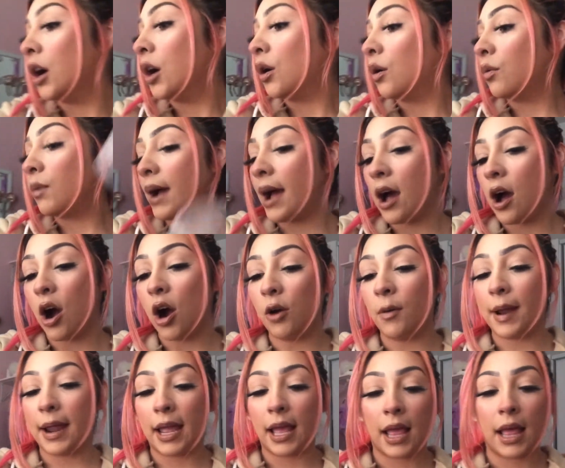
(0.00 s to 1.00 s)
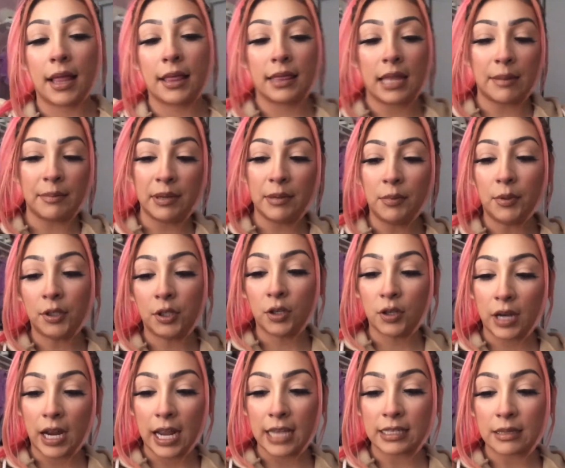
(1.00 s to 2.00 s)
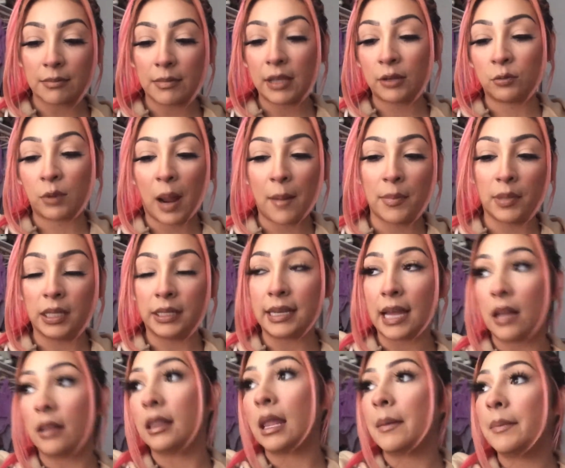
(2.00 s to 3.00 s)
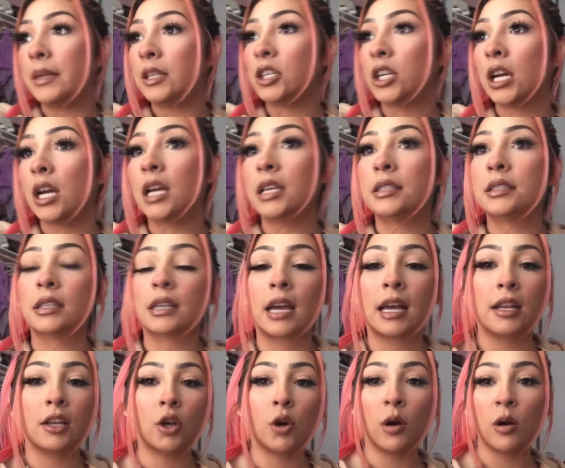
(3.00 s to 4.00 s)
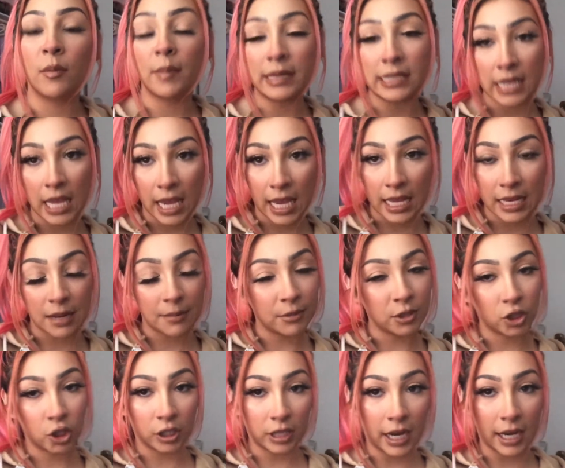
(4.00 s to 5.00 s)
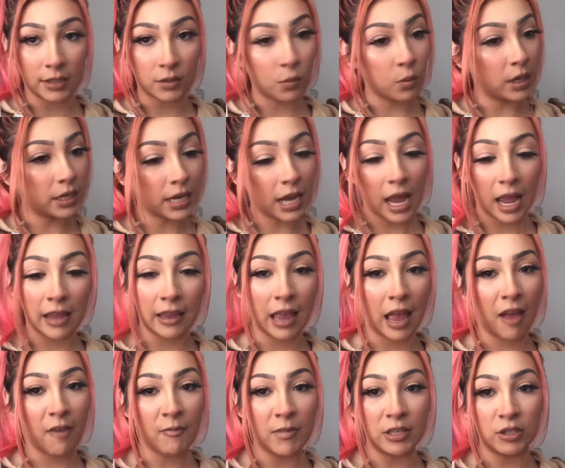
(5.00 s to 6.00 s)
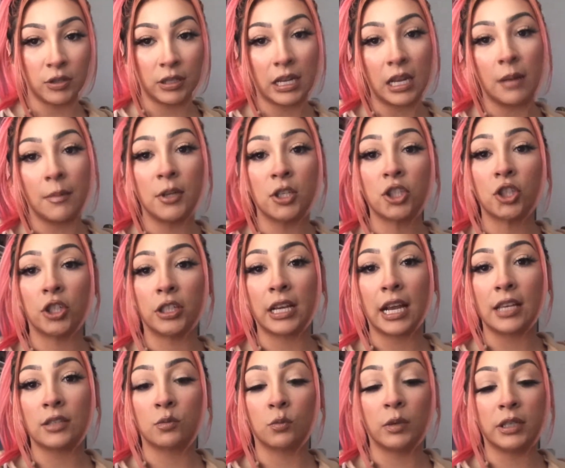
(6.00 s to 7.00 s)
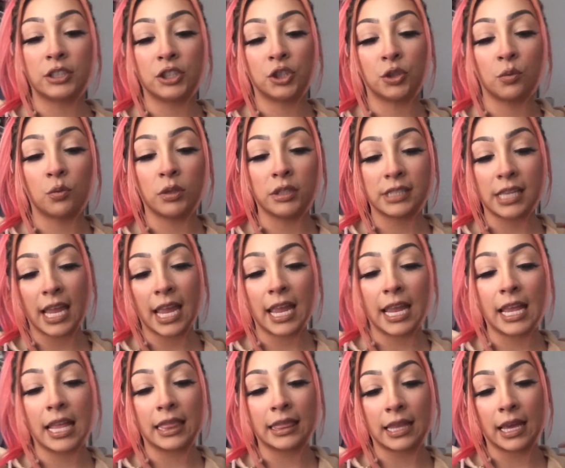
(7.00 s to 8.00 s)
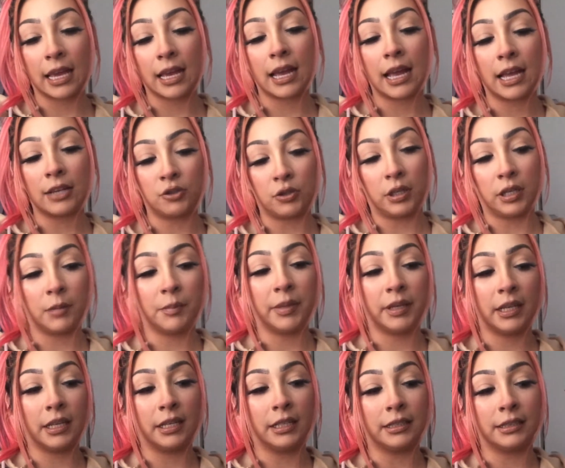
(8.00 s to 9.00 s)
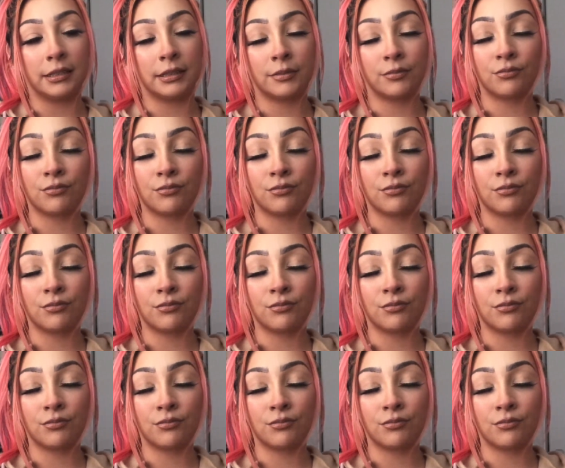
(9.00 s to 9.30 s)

Well, all right, let me bring you guys, I'm like rambling now. Let me just kind of go on my day and I'm gonna show you guys what I have been doing. And I'm gonna show you guys which was a that I drink because